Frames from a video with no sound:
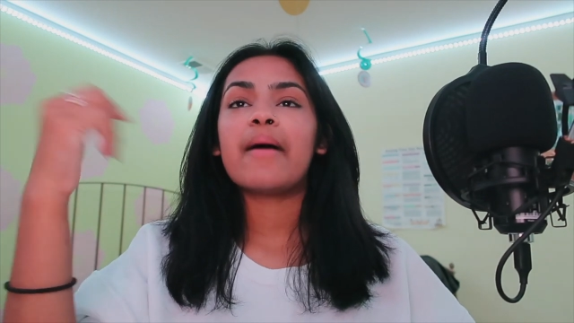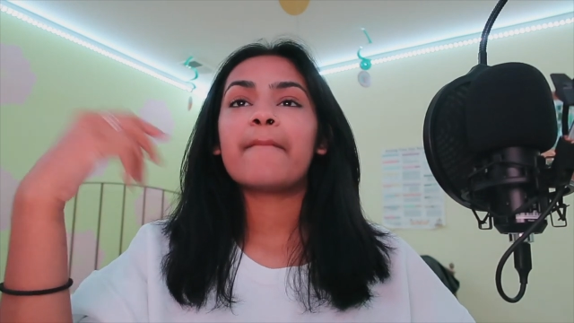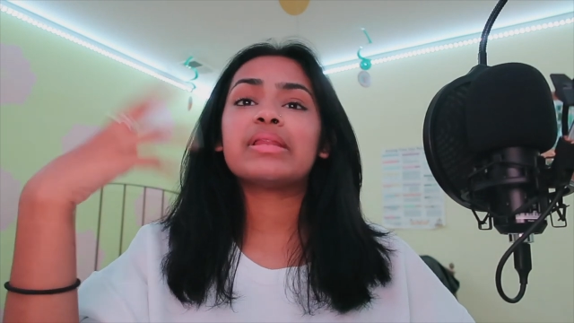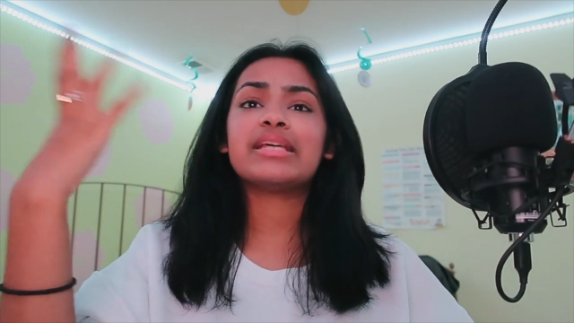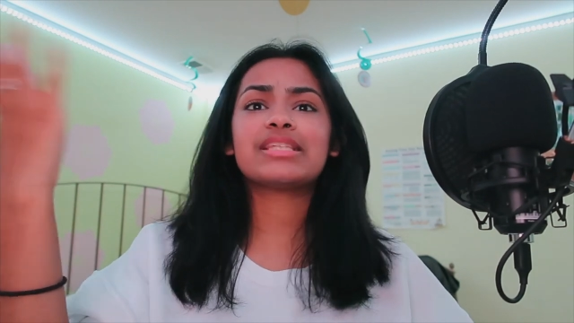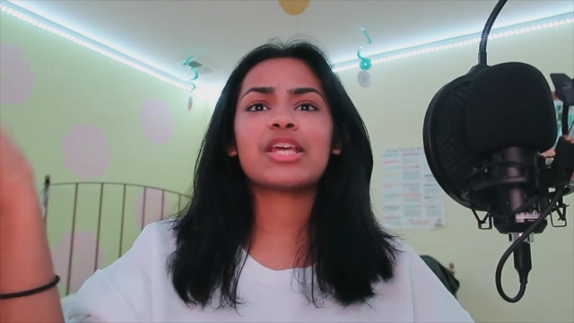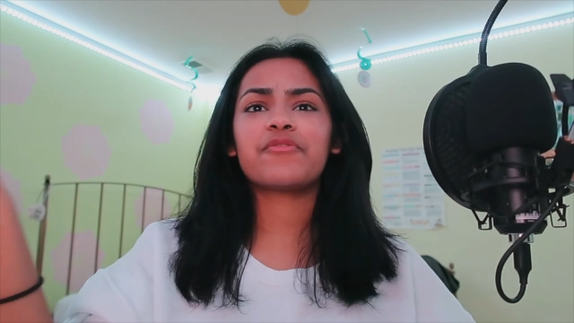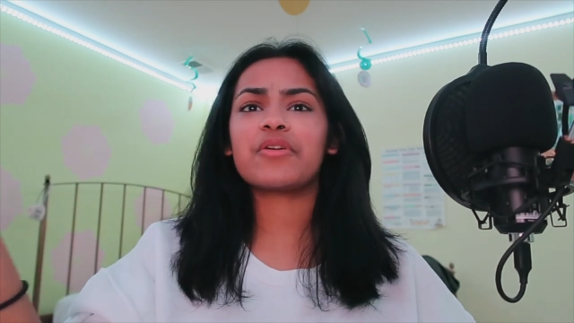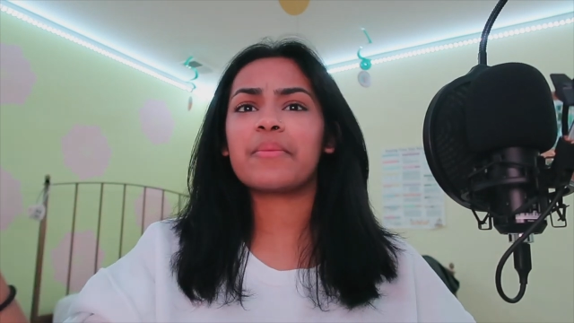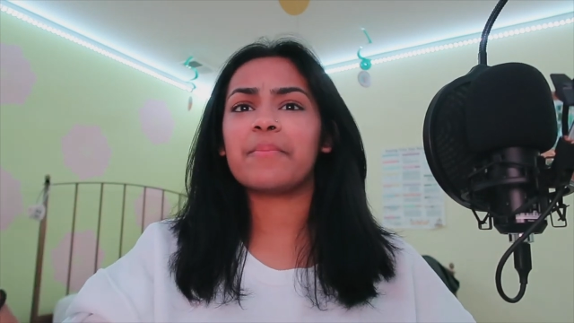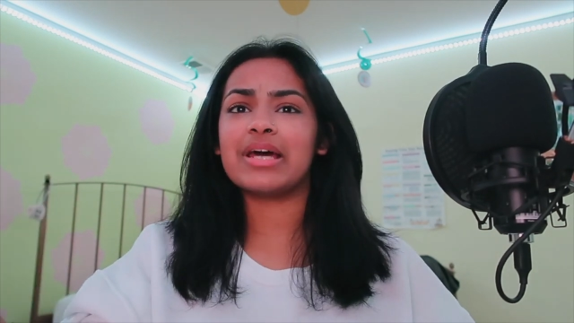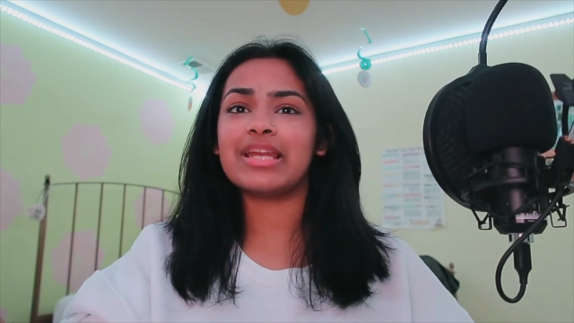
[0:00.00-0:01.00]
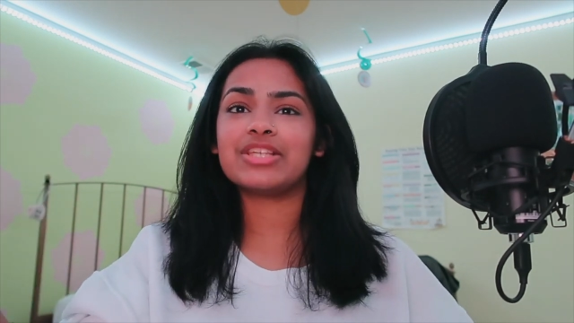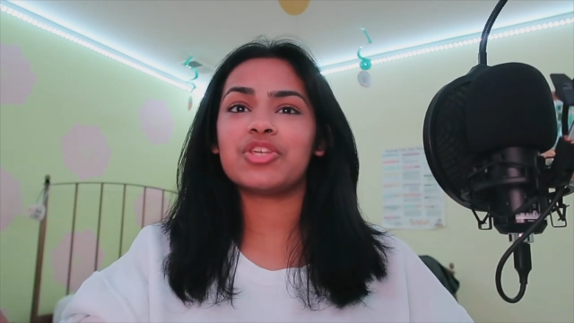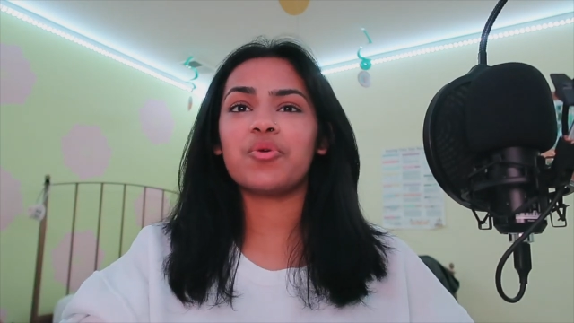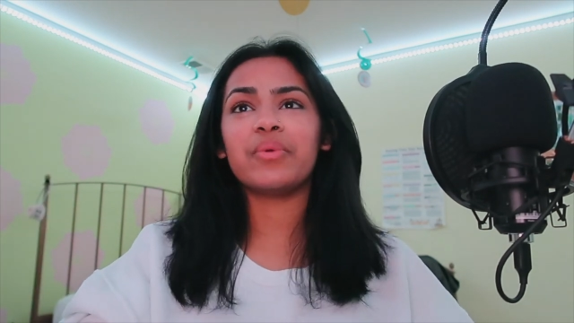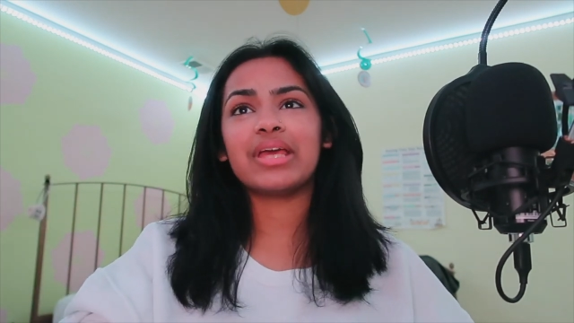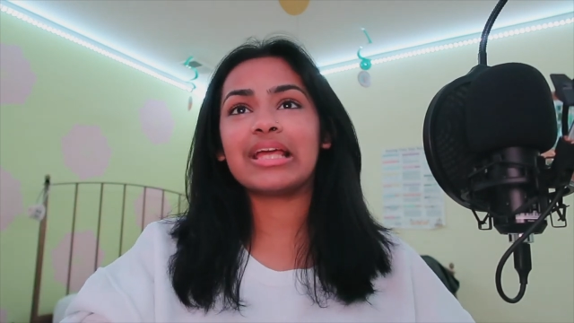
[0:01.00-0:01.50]
please give him money
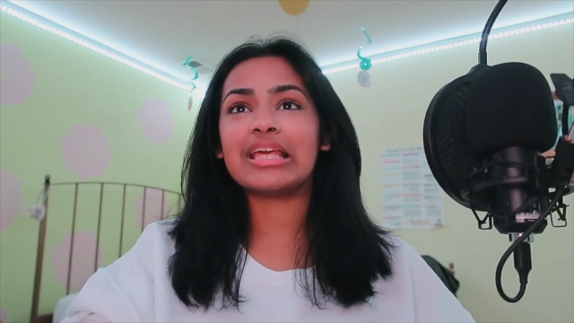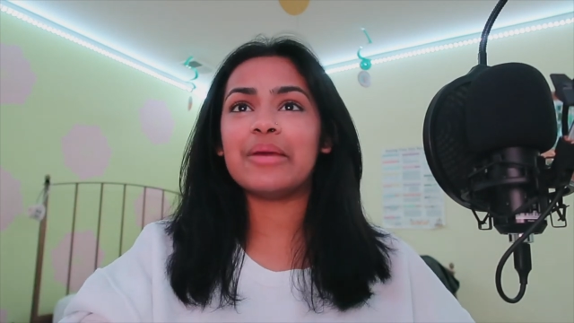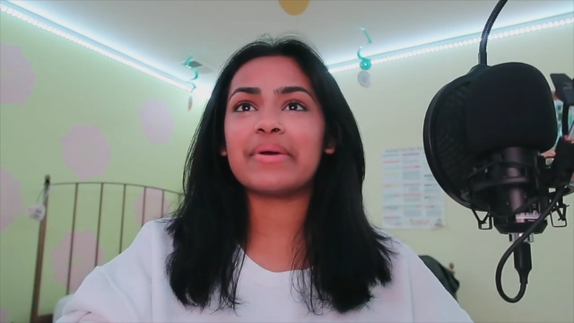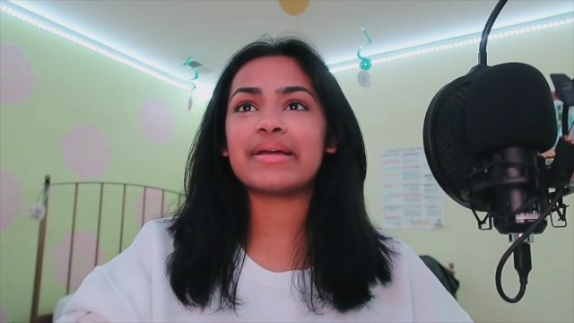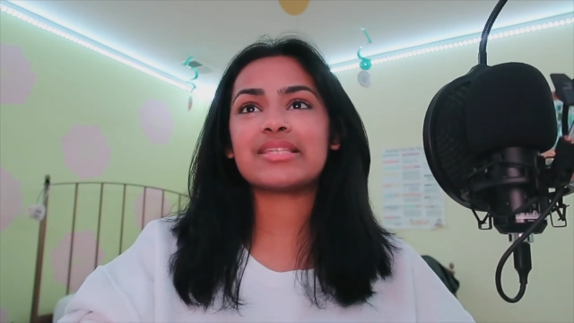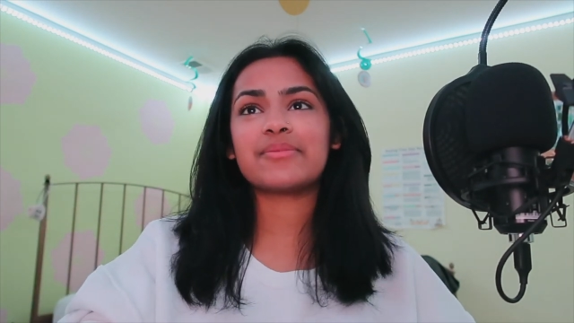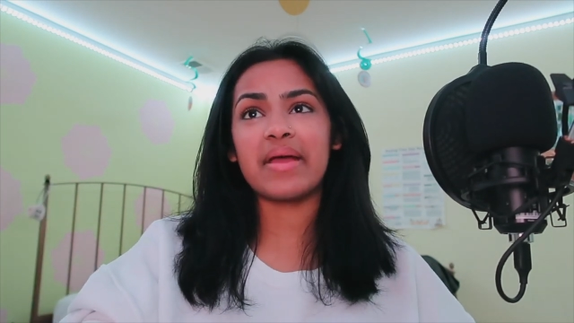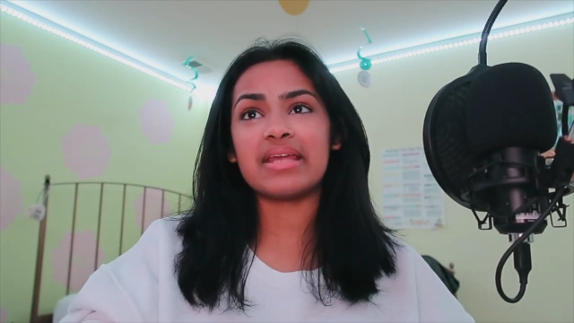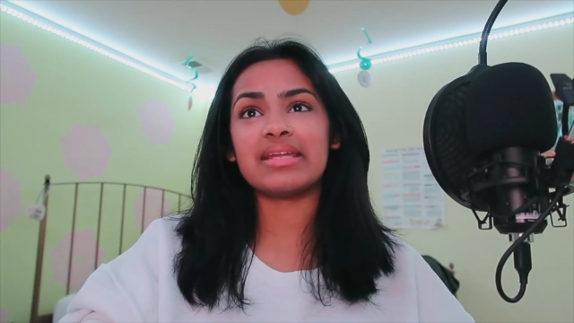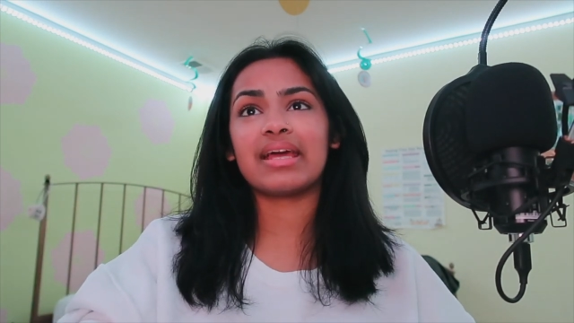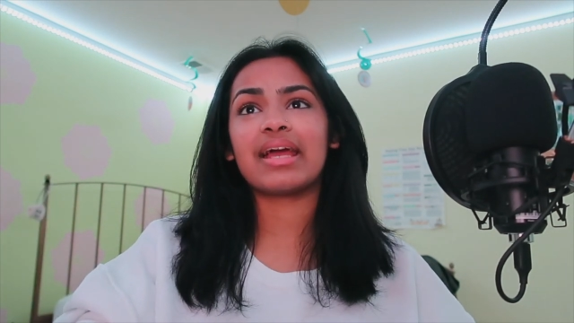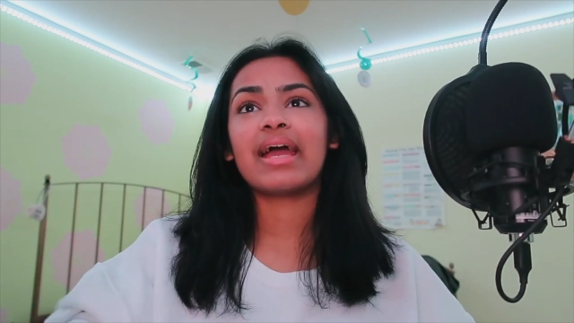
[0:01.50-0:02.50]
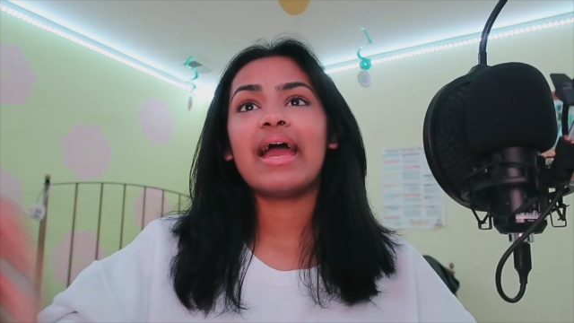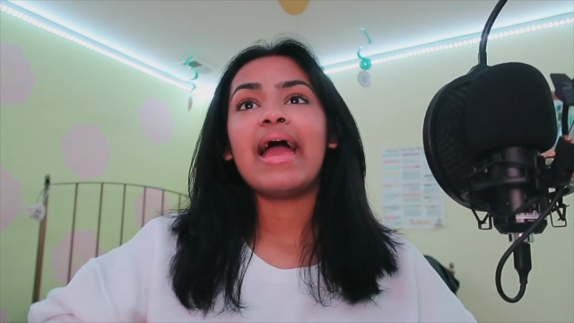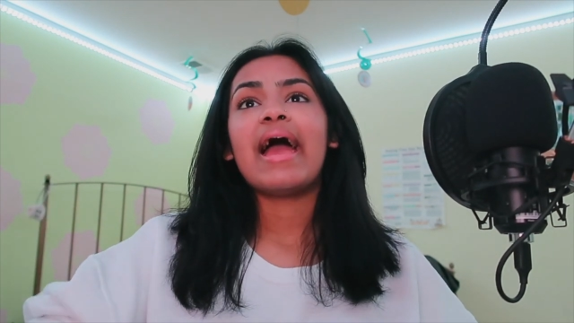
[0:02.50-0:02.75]
so we can keep expanding."